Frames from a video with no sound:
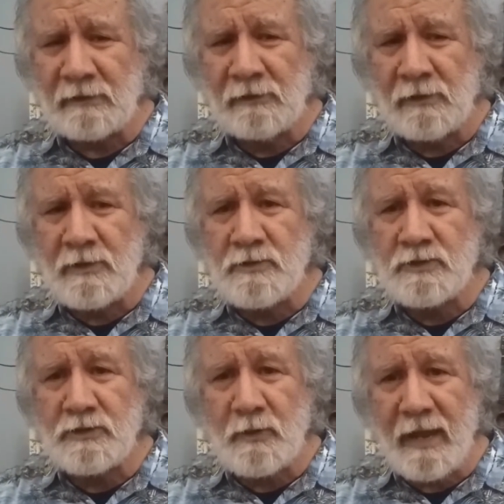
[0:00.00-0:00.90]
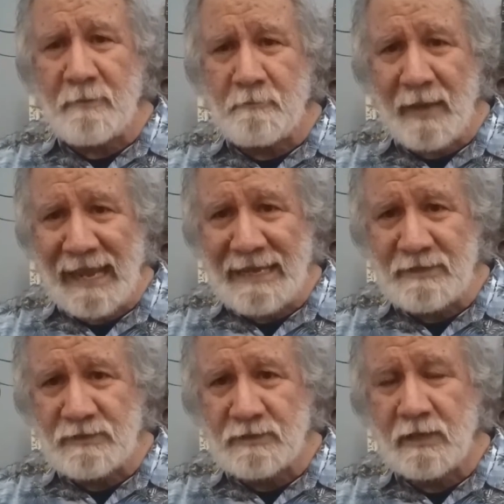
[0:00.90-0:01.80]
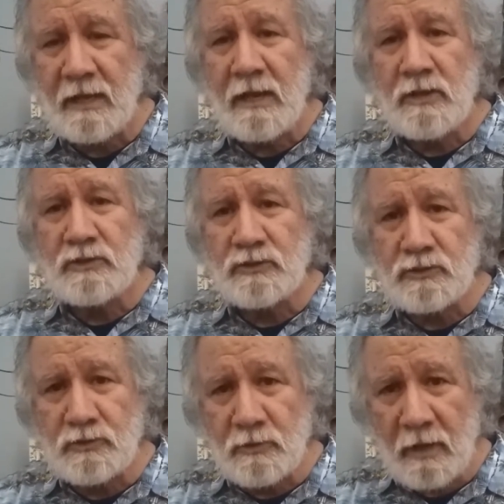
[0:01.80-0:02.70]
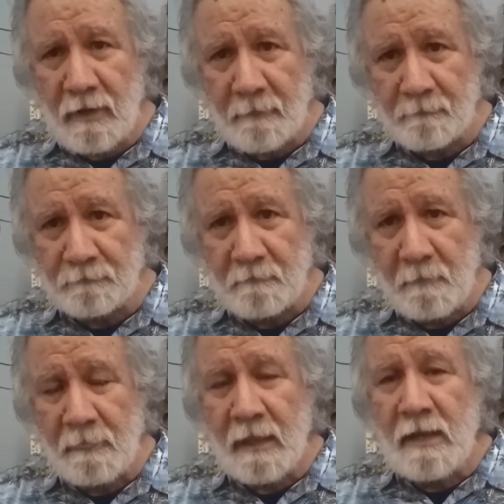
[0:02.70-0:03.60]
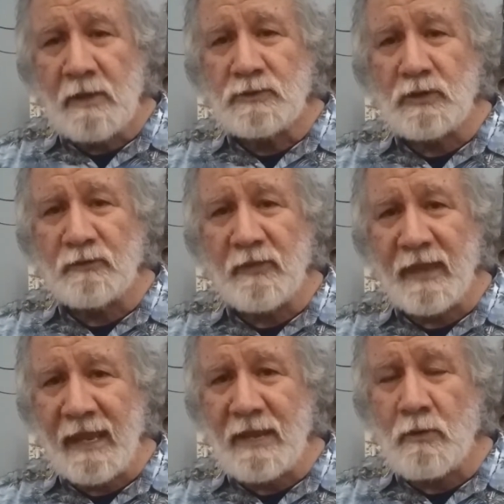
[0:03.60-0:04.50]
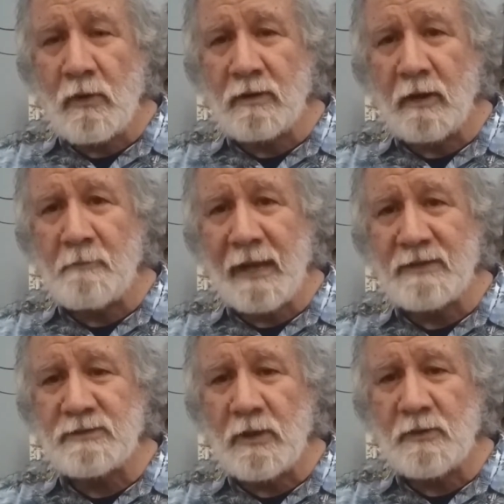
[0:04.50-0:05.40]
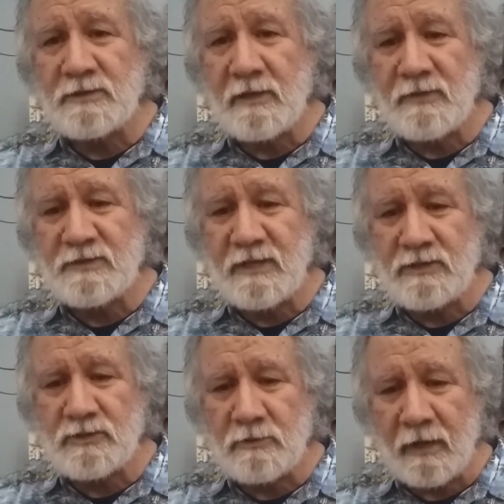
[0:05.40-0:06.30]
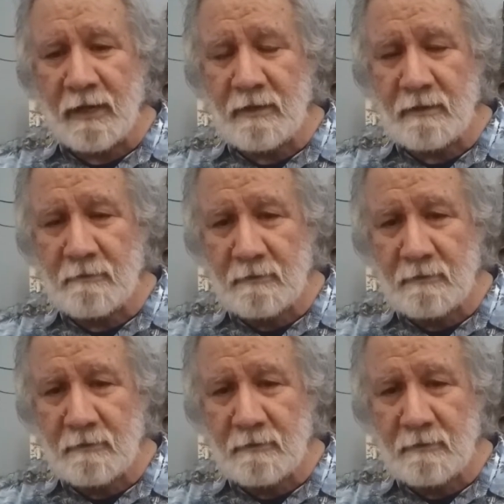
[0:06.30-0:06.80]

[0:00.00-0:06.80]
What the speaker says: learn to do a bass strum. So for the E chord, our bass note is on the 6th string.